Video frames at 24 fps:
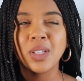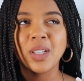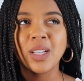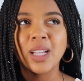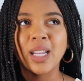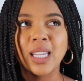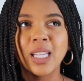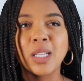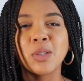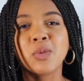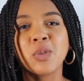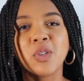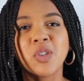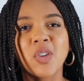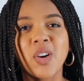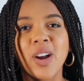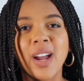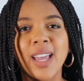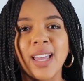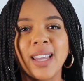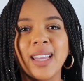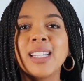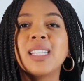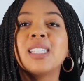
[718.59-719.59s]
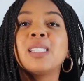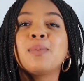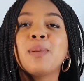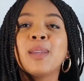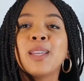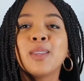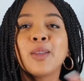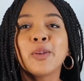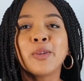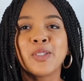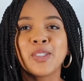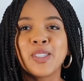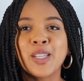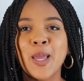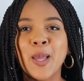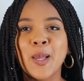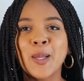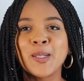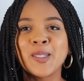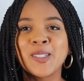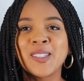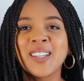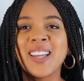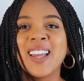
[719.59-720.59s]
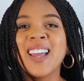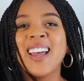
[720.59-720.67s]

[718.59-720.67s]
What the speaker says: At least we're trying. Let's speak those things.